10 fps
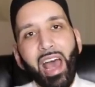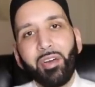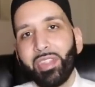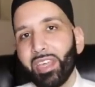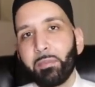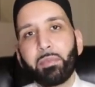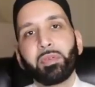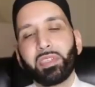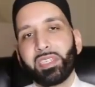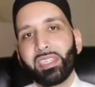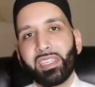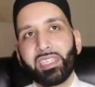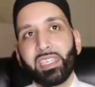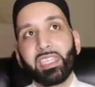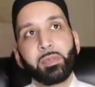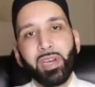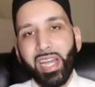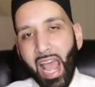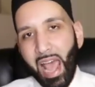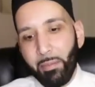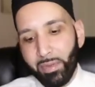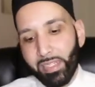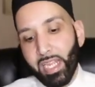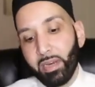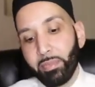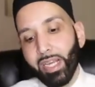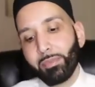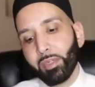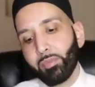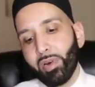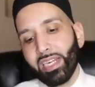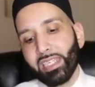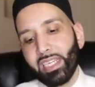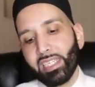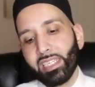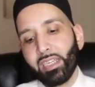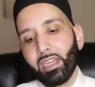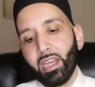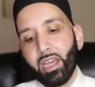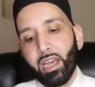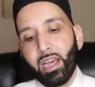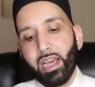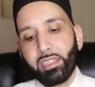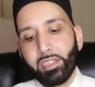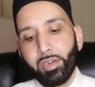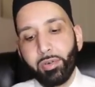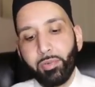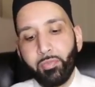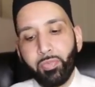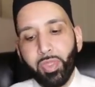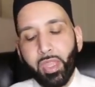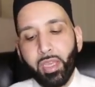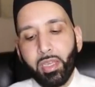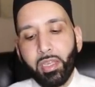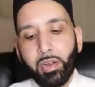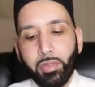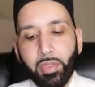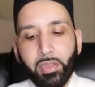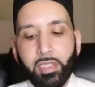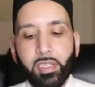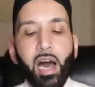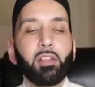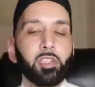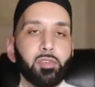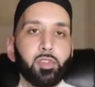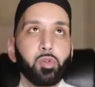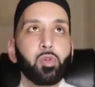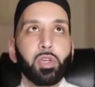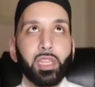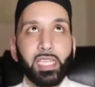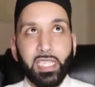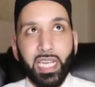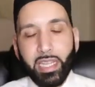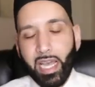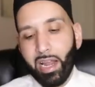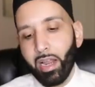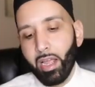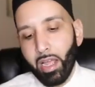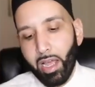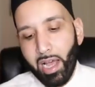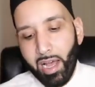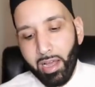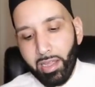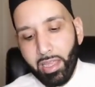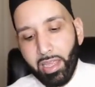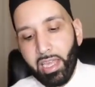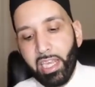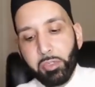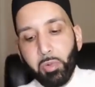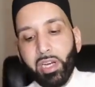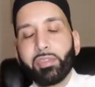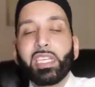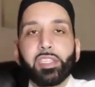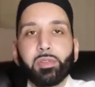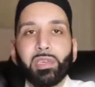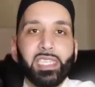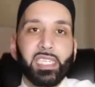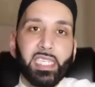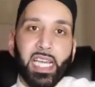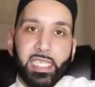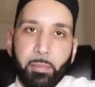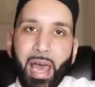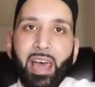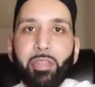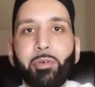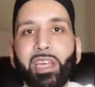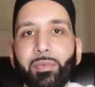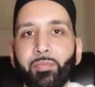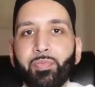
how they get pulled into these things, but it happens and it becomes a process. And so, you know, the, the scholars of Suluk, they say that uh, each one of these three sins has a pathway.